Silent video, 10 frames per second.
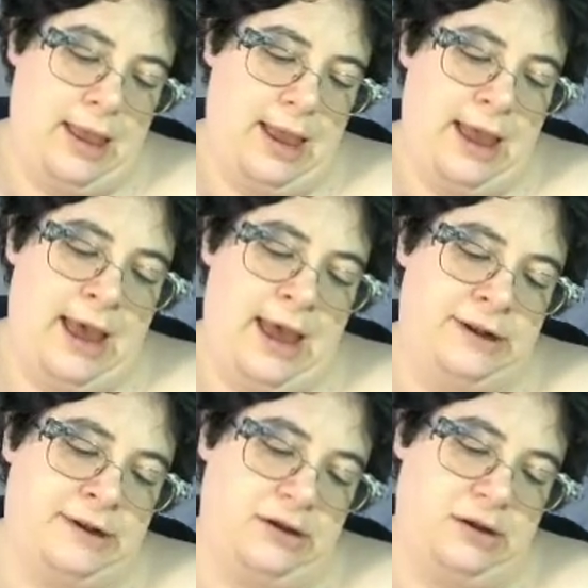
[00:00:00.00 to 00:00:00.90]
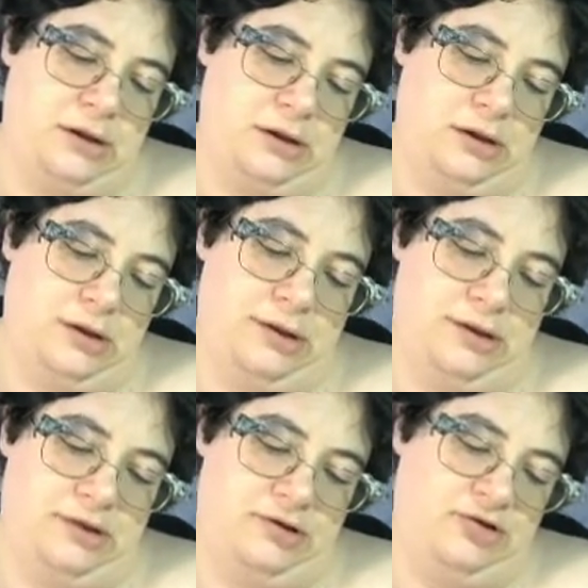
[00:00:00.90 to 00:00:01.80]
and
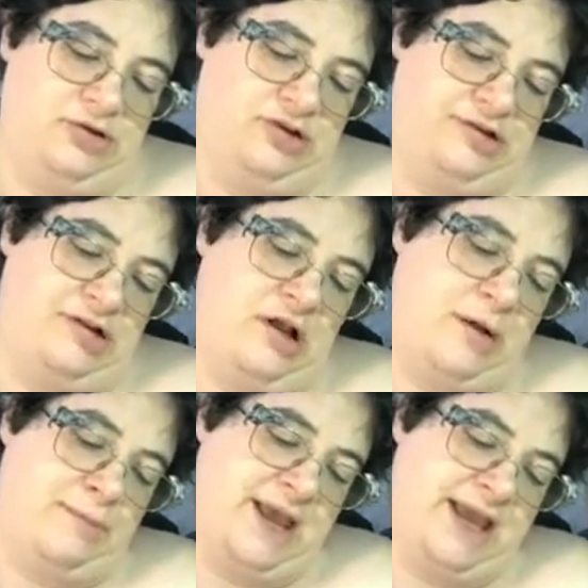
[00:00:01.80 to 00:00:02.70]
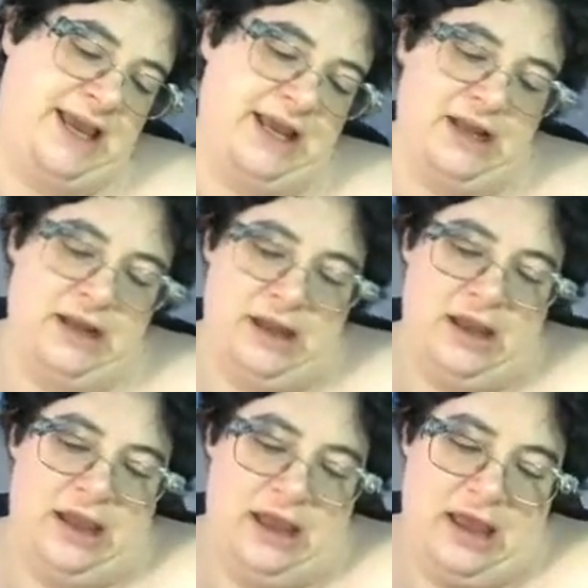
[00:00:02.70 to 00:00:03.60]
just start making
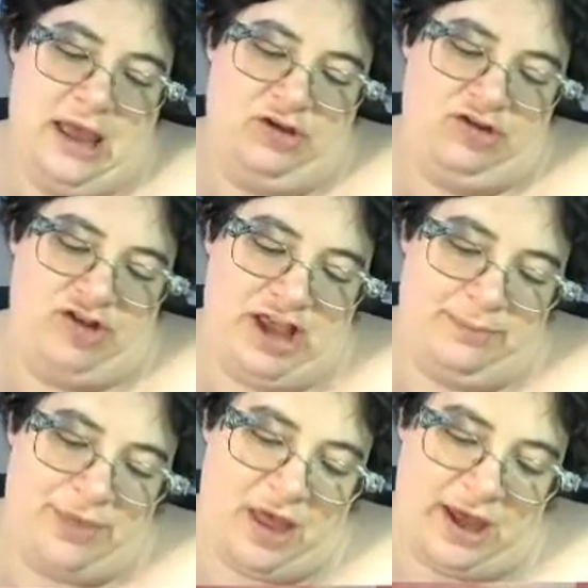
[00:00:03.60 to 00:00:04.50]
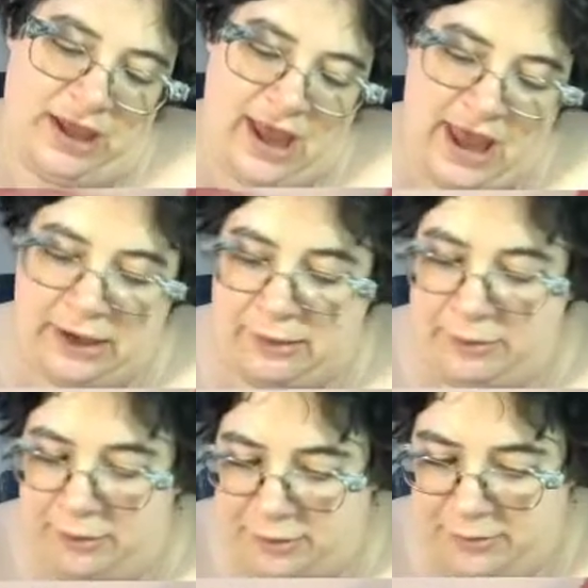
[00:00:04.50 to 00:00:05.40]
a shape that I can
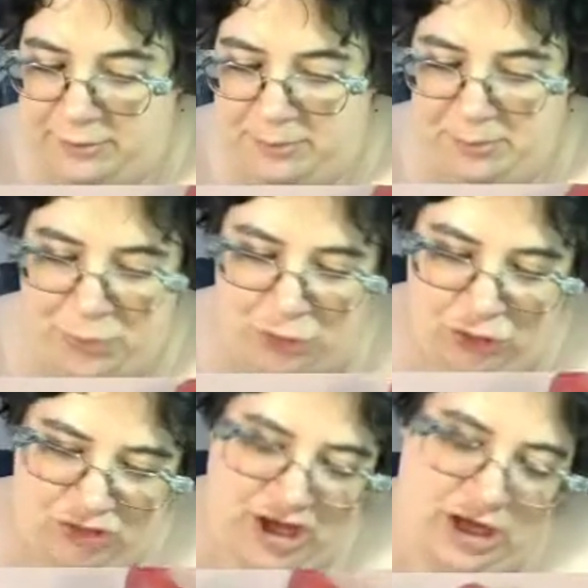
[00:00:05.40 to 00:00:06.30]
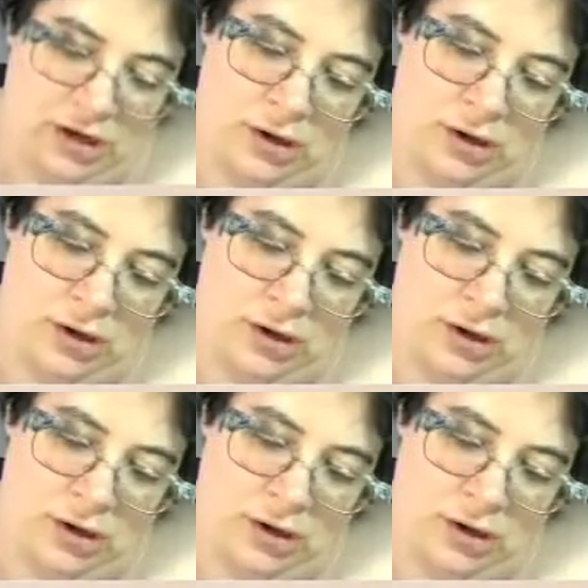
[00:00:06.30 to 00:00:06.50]
push in